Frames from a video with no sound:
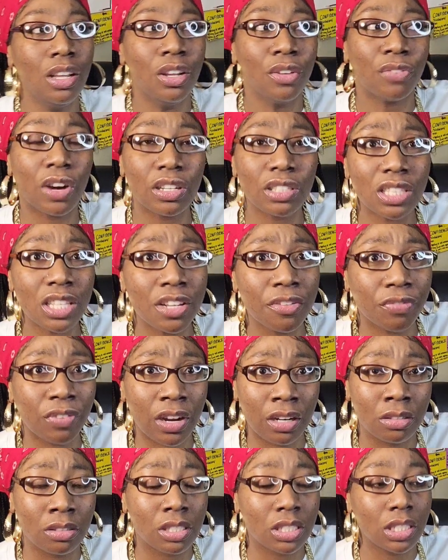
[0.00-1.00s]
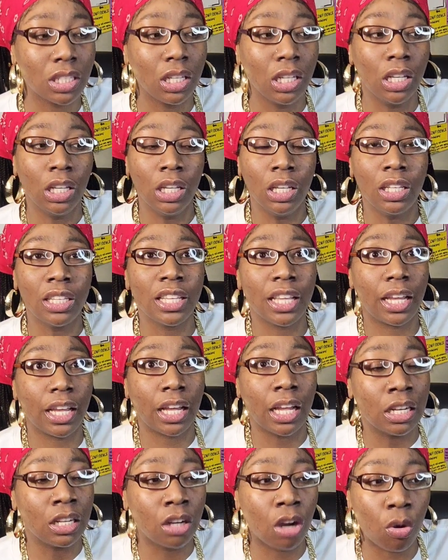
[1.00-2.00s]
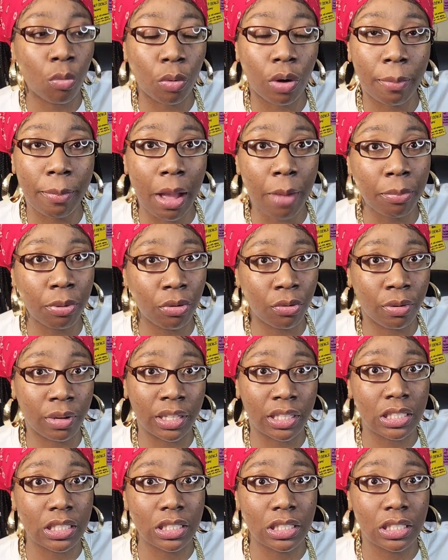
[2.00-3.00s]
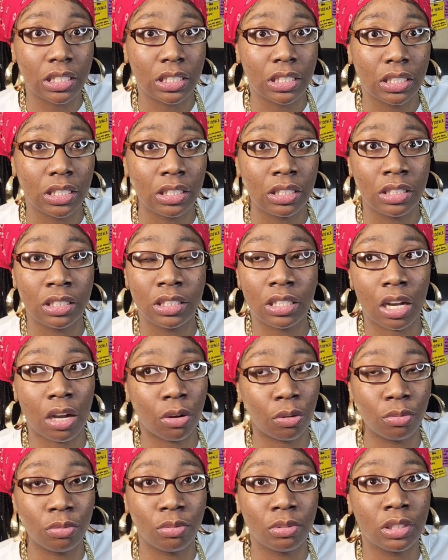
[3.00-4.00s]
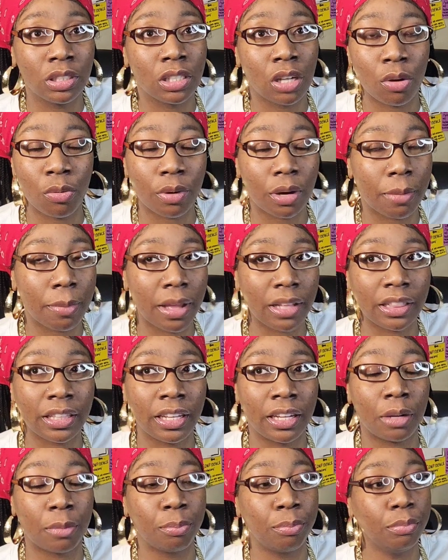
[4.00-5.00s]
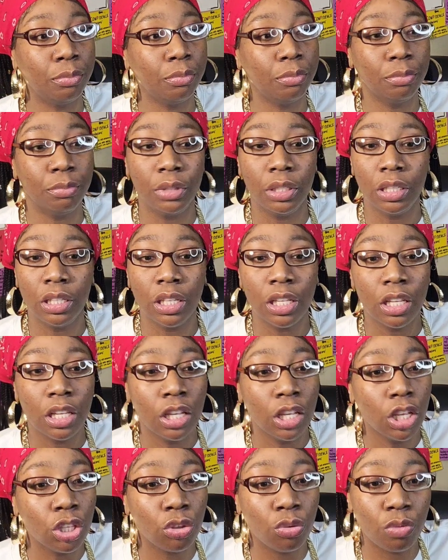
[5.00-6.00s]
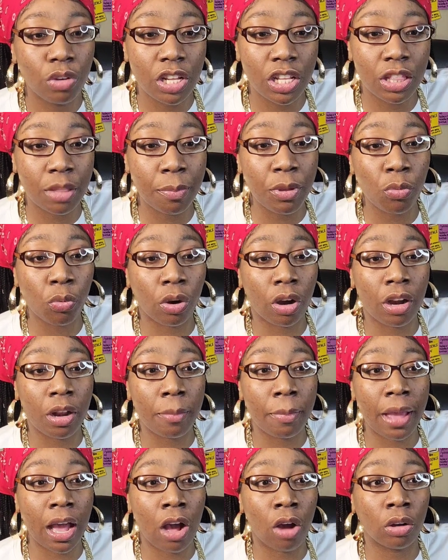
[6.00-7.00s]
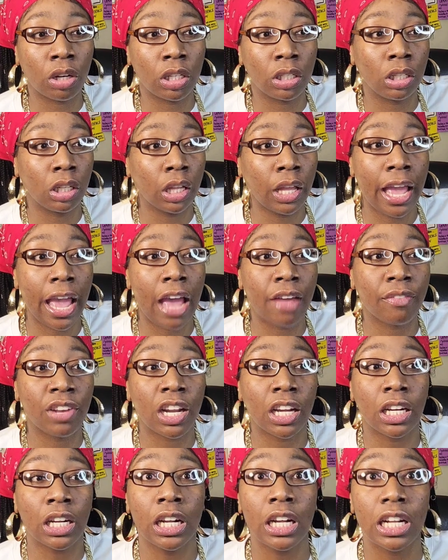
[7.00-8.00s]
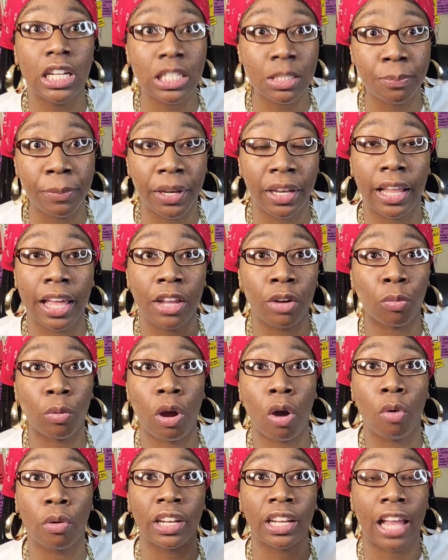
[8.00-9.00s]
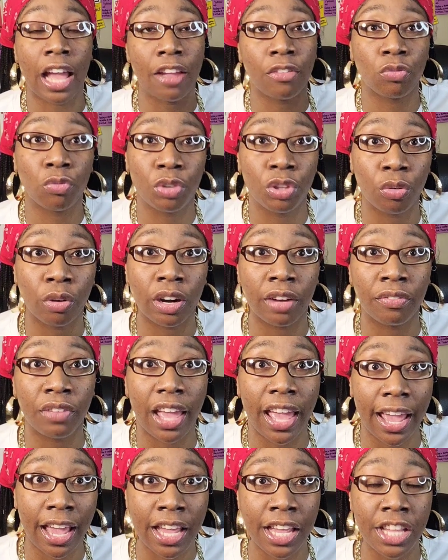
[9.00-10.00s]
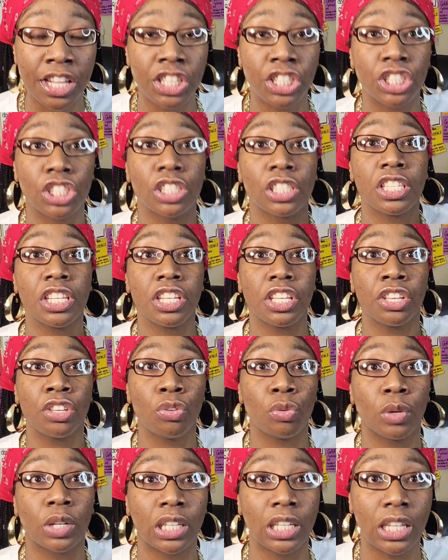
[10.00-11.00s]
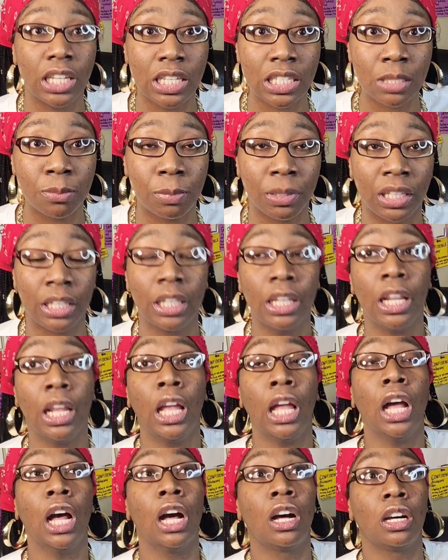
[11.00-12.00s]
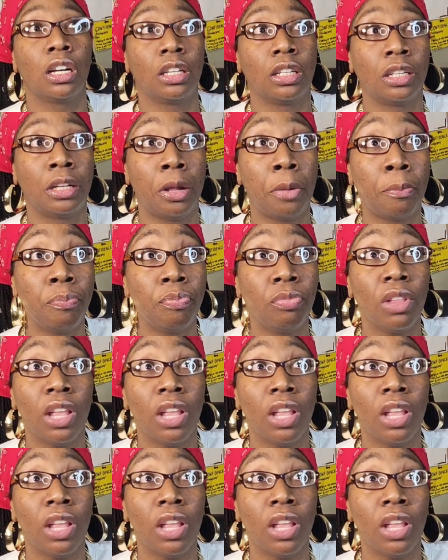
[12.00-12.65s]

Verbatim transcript: first thing first, yeah, don't worry about boys. Don't. Don't worry about them. You need to be worrying about having a husband later on in life when you're of age, seeking you a husband, um,